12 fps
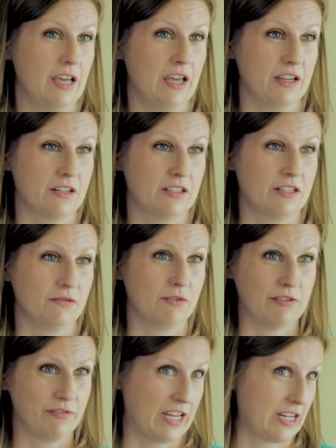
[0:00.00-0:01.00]
and
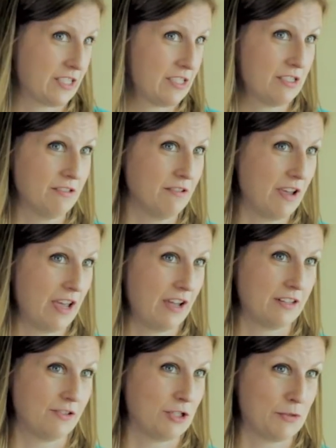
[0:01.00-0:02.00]
reflex
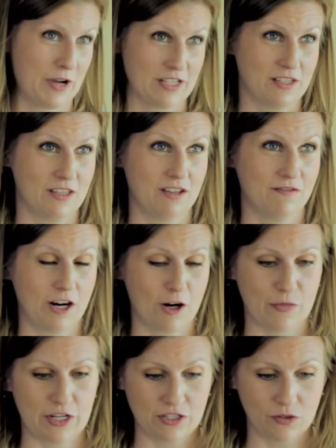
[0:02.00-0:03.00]
and response to the
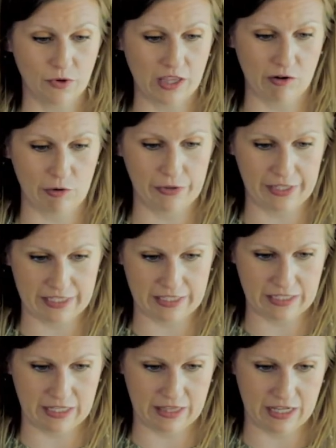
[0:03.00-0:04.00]
environment when they were
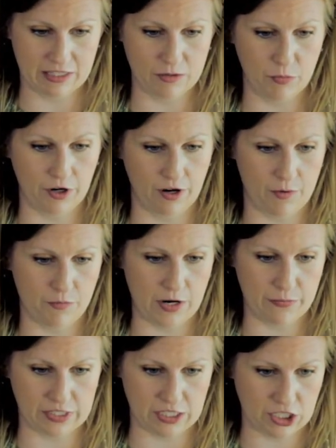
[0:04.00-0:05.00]
placed in that supported
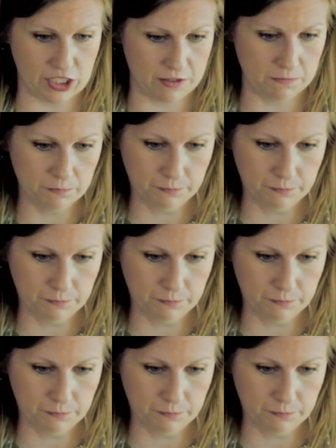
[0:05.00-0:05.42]
upright position.